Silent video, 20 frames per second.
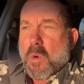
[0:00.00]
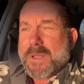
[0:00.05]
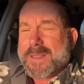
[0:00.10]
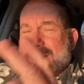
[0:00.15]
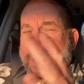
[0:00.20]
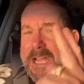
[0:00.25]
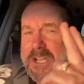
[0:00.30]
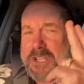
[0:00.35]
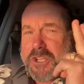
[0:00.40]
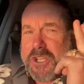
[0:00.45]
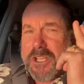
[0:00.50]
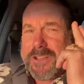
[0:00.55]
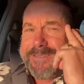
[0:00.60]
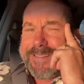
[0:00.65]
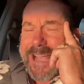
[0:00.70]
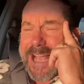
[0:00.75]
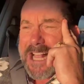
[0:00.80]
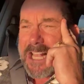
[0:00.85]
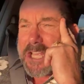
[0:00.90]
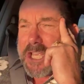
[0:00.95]
What that
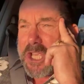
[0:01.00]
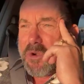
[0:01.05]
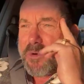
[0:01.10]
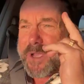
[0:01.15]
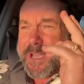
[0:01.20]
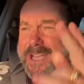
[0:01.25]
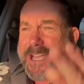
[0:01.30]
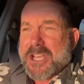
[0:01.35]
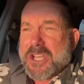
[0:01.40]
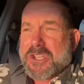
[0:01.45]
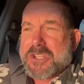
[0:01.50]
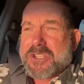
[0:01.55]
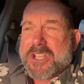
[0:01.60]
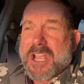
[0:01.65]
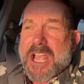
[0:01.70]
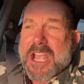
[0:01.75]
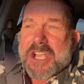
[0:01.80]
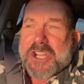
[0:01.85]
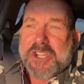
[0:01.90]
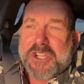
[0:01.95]
should tell you
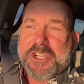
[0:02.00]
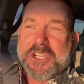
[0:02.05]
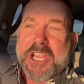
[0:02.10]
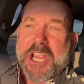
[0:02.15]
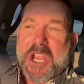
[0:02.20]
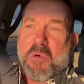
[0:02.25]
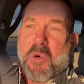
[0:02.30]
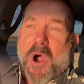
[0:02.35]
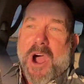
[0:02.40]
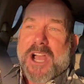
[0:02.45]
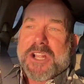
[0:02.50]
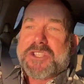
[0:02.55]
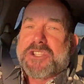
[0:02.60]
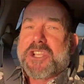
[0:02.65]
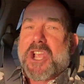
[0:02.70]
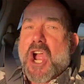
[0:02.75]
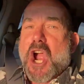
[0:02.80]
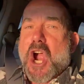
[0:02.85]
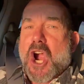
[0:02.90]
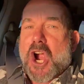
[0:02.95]
is she
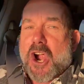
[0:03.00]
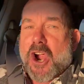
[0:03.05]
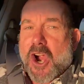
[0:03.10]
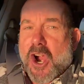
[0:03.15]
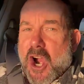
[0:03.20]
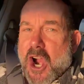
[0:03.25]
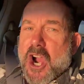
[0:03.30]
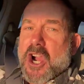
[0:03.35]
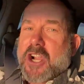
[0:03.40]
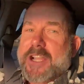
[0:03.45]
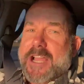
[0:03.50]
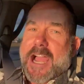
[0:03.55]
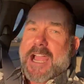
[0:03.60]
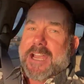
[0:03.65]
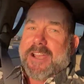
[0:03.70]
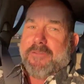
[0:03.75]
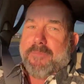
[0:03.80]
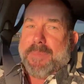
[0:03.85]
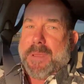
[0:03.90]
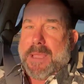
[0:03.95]
wants her
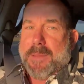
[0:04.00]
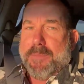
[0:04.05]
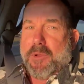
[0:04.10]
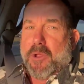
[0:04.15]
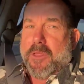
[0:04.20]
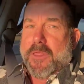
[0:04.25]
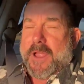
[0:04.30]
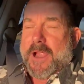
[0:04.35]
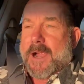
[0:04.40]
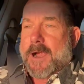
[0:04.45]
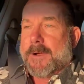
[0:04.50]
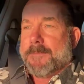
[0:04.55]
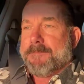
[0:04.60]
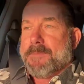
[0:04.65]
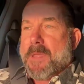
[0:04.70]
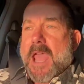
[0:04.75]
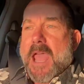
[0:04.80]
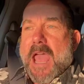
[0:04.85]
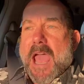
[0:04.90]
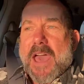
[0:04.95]
kind of people there.
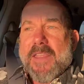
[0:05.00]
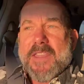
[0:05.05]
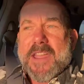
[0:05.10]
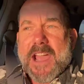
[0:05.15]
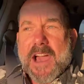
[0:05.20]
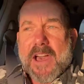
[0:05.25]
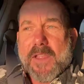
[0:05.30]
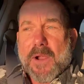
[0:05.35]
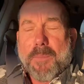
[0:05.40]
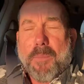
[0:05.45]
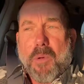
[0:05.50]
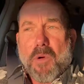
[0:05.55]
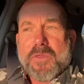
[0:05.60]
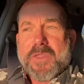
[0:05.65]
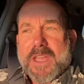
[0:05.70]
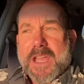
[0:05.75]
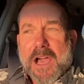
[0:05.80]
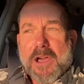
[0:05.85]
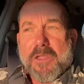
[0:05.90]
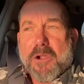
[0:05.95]
And the
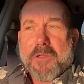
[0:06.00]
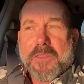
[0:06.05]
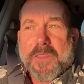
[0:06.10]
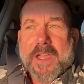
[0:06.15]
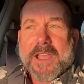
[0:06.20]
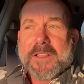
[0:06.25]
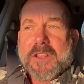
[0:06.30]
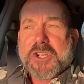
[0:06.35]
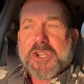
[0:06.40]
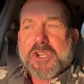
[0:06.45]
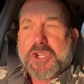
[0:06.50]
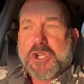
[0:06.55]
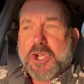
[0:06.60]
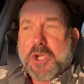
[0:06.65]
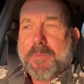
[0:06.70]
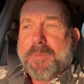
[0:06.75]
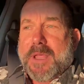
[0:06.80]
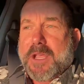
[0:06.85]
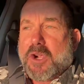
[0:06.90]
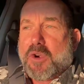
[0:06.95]
other thing that
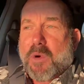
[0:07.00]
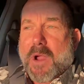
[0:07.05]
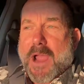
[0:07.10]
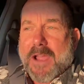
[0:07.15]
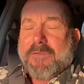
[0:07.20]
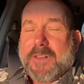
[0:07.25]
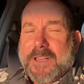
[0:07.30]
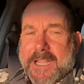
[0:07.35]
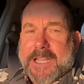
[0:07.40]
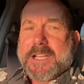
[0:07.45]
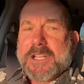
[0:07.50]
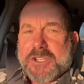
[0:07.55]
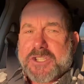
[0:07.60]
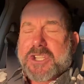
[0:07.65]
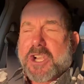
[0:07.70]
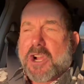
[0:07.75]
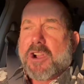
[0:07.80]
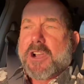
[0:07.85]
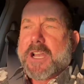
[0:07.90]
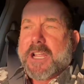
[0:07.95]
should be gravely
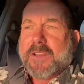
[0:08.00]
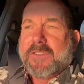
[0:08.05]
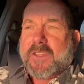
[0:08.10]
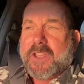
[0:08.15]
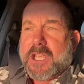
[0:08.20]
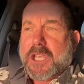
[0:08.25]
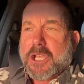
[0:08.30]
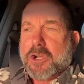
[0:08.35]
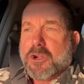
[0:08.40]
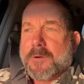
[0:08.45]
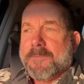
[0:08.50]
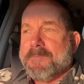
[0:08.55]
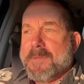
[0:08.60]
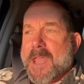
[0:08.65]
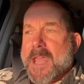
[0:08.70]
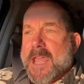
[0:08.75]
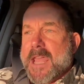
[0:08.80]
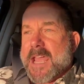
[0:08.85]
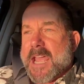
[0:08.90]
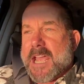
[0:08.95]
concerning to you
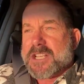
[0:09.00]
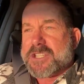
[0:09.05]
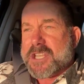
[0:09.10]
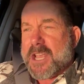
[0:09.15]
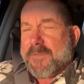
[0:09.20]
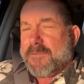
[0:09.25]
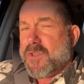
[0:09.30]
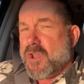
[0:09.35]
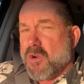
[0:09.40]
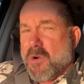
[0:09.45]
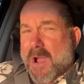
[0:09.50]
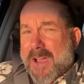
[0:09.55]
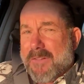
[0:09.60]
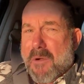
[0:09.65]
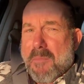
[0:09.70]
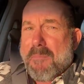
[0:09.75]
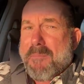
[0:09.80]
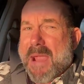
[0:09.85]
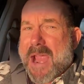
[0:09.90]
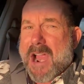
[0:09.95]
is if you
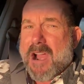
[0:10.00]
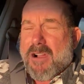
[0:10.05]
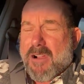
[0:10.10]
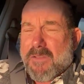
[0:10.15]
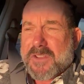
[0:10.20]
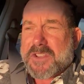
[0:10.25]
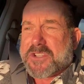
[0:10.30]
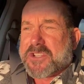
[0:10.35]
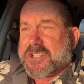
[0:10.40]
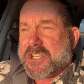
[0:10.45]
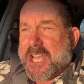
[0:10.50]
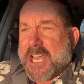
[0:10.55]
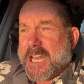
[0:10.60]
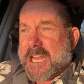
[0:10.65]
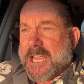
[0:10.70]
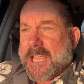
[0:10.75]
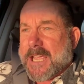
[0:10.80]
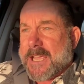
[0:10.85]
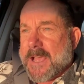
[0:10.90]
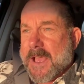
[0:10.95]
have a mayor of a
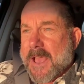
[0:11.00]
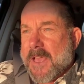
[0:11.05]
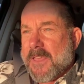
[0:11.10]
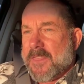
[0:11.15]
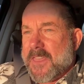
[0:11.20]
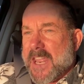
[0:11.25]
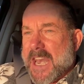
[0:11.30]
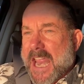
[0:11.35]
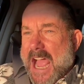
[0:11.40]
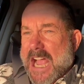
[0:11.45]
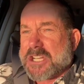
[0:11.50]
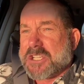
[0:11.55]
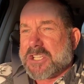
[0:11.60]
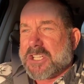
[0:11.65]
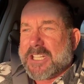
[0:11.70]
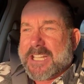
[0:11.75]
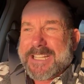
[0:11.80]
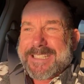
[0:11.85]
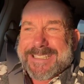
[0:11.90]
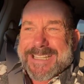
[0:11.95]
city that
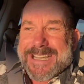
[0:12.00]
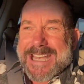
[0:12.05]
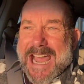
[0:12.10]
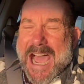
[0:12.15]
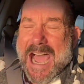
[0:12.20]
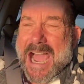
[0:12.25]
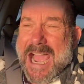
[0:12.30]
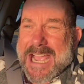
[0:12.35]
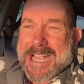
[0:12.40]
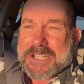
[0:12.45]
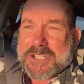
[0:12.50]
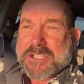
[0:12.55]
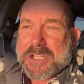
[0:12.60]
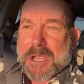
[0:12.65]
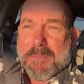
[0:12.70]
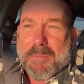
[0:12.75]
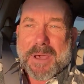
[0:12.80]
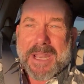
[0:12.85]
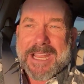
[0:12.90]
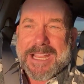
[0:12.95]
actually denies
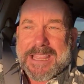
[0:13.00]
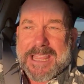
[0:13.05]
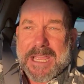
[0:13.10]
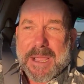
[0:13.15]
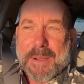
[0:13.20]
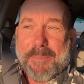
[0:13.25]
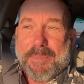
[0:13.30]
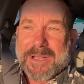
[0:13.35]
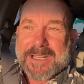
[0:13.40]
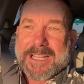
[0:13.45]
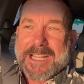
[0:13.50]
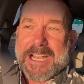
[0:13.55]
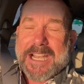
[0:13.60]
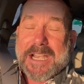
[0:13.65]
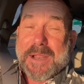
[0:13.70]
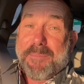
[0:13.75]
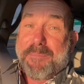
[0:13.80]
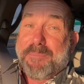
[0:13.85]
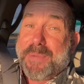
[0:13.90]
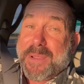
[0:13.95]
somebody the
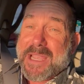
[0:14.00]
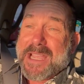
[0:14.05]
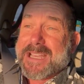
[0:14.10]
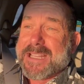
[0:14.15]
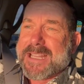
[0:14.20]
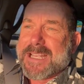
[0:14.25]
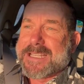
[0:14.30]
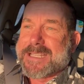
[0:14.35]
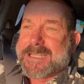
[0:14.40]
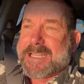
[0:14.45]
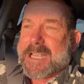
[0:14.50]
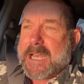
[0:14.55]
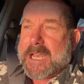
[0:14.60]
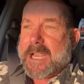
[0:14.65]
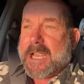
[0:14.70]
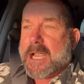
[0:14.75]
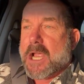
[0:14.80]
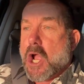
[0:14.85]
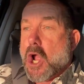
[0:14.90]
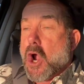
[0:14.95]
ability to be in the
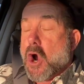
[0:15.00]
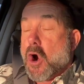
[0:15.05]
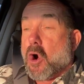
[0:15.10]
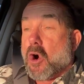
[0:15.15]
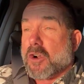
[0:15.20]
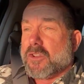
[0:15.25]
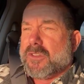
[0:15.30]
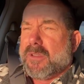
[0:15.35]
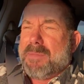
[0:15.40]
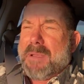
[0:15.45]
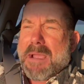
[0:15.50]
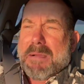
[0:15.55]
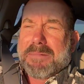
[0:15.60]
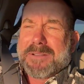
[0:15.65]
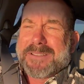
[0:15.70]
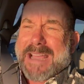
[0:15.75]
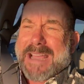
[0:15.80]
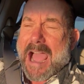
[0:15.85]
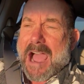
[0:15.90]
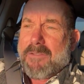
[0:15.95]
city or to be
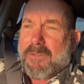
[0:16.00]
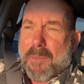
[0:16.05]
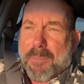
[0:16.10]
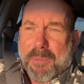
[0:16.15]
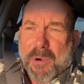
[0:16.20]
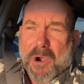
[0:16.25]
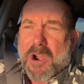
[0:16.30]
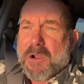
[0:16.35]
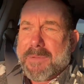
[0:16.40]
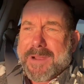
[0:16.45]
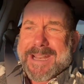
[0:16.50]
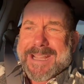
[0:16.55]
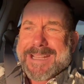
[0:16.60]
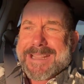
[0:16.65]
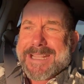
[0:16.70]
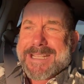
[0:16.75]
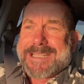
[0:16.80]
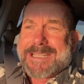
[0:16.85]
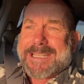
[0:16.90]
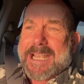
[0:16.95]
to have a permit
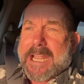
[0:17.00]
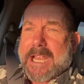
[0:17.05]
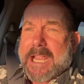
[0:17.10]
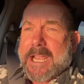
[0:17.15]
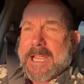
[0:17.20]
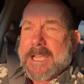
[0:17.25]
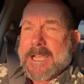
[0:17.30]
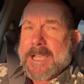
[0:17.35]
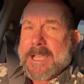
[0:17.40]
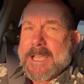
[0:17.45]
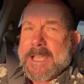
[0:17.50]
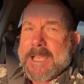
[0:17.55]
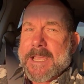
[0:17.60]
in the city,